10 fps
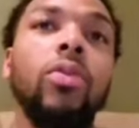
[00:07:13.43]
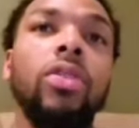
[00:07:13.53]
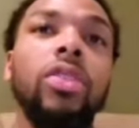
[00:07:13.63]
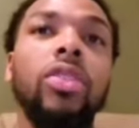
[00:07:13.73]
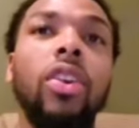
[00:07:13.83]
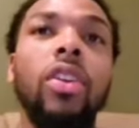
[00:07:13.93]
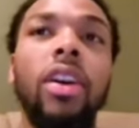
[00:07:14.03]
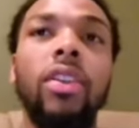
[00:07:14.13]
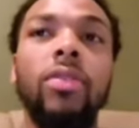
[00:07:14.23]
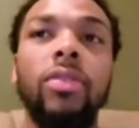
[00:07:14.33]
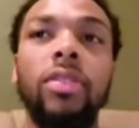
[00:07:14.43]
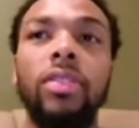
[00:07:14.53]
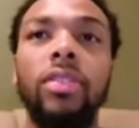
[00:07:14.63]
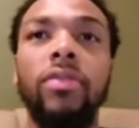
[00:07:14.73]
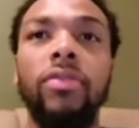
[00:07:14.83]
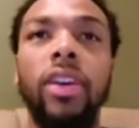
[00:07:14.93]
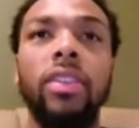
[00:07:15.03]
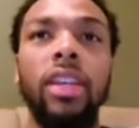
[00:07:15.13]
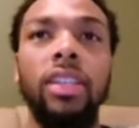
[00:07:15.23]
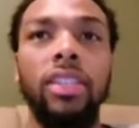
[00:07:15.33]
so just starting out on the, the
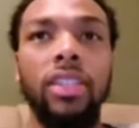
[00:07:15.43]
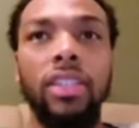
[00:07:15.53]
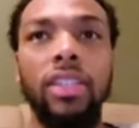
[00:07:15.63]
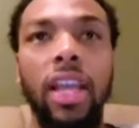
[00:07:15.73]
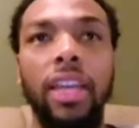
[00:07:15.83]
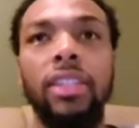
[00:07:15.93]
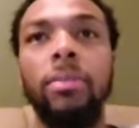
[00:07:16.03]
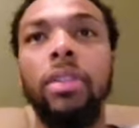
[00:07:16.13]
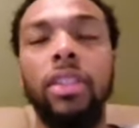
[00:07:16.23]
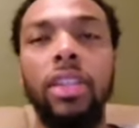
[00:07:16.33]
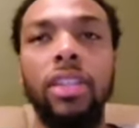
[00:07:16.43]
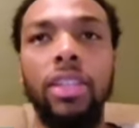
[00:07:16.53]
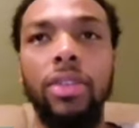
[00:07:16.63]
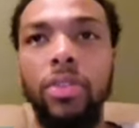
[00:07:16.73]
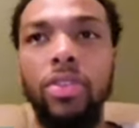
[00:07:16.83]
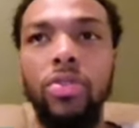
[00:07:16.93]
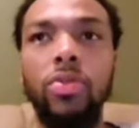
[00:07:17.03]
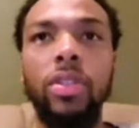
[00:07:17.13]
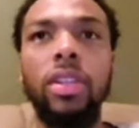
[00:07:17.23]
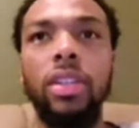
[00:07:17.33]
foundation and like some of the things that we
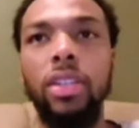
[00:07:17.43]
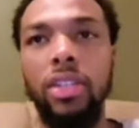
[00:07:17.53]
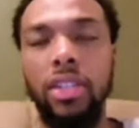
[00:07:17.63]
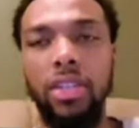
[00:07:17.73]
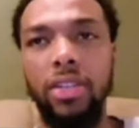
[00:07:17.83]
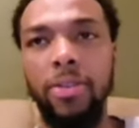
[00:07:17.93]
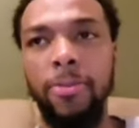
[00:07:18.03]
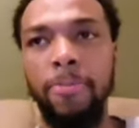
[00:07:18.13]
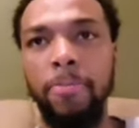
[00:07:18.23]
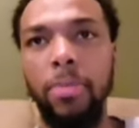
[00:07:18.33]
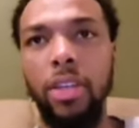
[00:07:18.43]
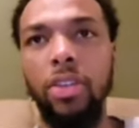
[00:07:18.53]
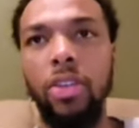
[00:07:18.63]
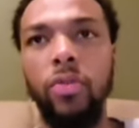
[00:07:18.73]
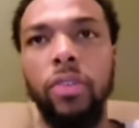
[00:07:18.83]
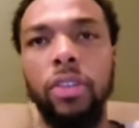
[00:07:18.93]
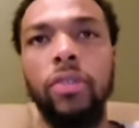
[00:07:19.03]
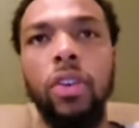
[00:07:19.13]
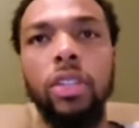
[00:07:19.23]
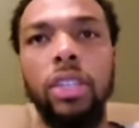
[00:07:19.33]
do within it, um, you know, for
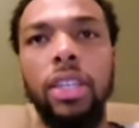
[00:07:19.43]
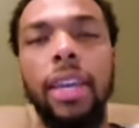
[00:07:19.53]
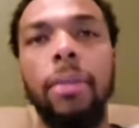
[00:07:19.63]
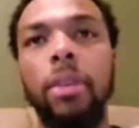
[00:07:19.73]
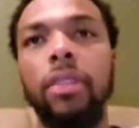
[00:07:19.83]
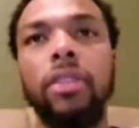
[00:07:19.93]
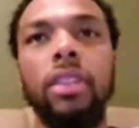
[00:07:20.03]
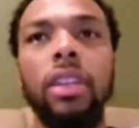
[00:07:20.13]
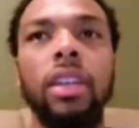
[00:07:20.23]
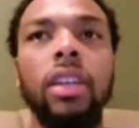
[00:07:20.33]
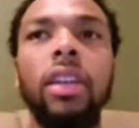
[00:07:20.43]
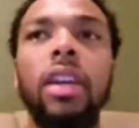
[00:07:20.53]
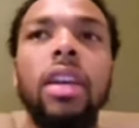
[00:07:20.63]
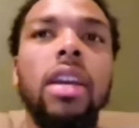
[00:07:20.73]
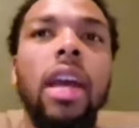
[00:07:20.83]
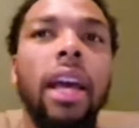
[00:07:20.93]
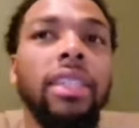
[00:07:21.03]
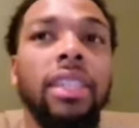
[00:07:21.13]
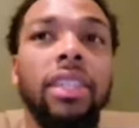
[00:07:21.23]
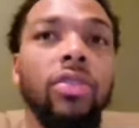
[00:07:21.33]
as far as the camp and everything,
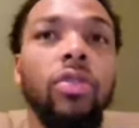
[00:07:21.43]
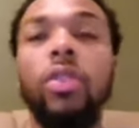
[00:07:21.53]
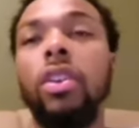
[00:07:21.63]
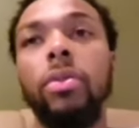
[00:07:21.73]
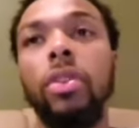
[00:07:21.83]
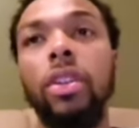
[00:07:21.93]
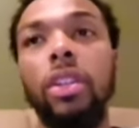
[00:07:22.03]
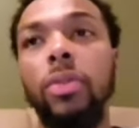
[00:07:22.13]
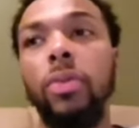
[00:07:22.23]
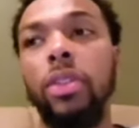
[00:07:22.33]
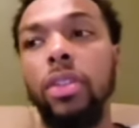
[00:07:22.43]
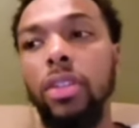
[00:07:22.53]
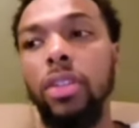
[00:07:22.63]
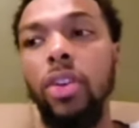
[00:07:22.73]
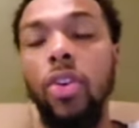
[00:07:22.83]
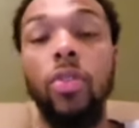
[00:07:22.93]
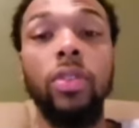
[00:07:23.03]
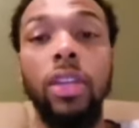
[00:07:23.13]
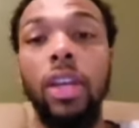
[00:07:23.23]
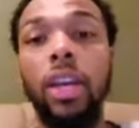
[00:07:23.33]
I seen it growing up early with the, the
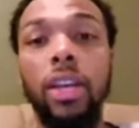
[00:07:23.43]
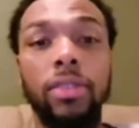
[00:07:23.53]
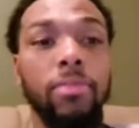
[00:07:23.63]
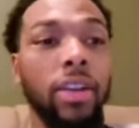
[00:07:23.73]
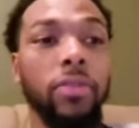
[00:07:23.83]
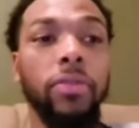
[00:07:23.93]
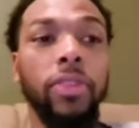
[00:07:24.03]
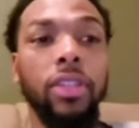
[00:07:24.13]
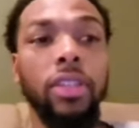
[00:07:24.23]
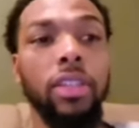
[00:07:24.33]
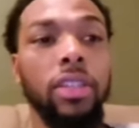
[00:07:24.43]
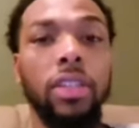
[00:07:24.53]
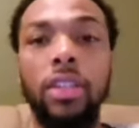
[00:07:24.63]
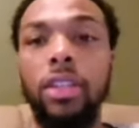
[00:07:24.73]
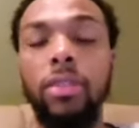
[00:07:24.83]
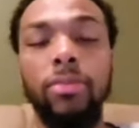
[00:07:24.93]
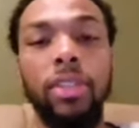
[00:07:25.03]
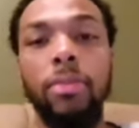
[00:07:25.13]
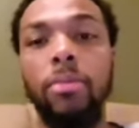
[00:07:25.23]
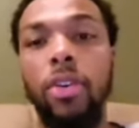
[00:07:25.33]
older guys, Michael Finley,
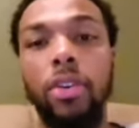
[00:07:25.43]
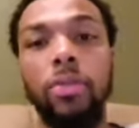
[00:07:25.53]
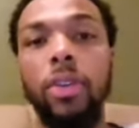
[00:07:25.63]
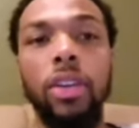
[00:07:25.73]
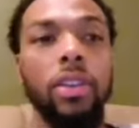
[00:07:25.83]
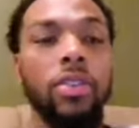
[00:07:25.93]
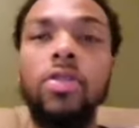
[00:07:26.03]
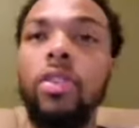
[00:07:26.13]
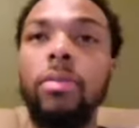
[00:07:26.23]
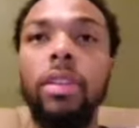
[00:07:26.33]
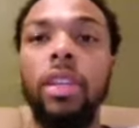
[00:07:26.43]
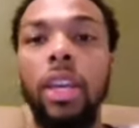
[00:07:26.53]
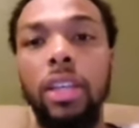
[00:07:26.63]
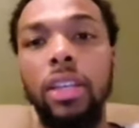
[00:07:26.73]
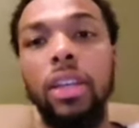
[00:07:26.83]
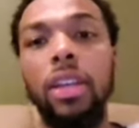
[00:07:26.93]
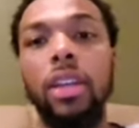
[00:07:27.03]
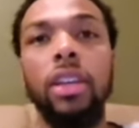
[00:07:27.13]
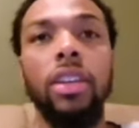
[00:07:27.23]
um, Tim Hardaway, Corey mm. McGetty.